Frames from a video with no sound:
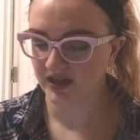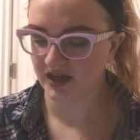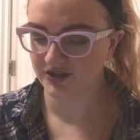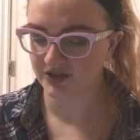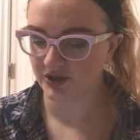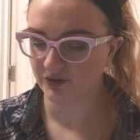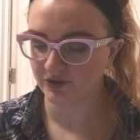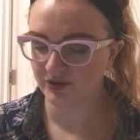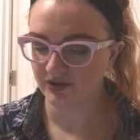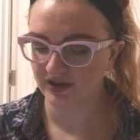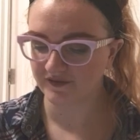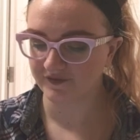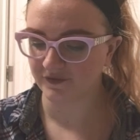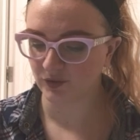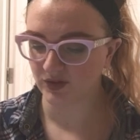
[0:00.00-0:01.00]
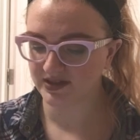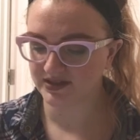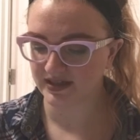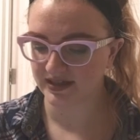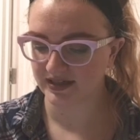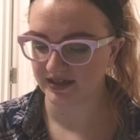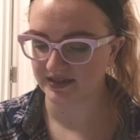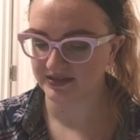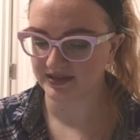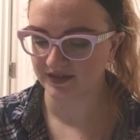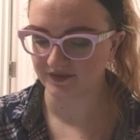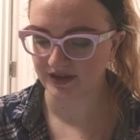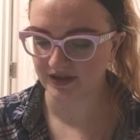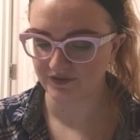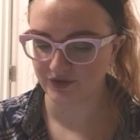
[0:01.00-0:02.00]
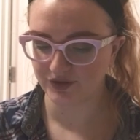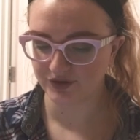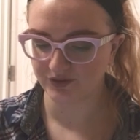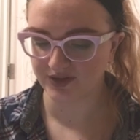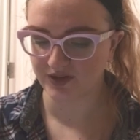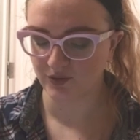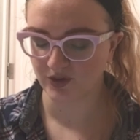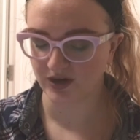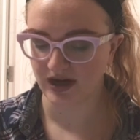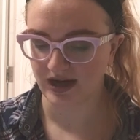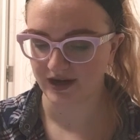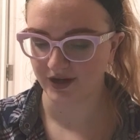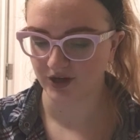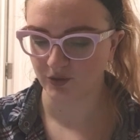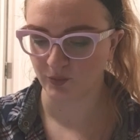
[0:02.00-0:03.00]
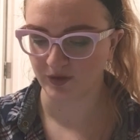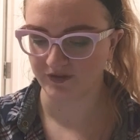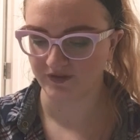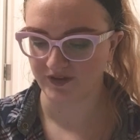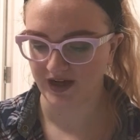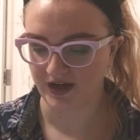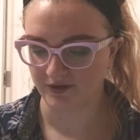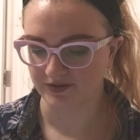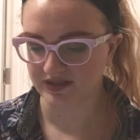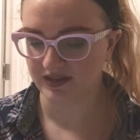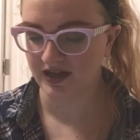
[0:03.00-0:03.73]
A total of 4 studies of level 3 or higher were found.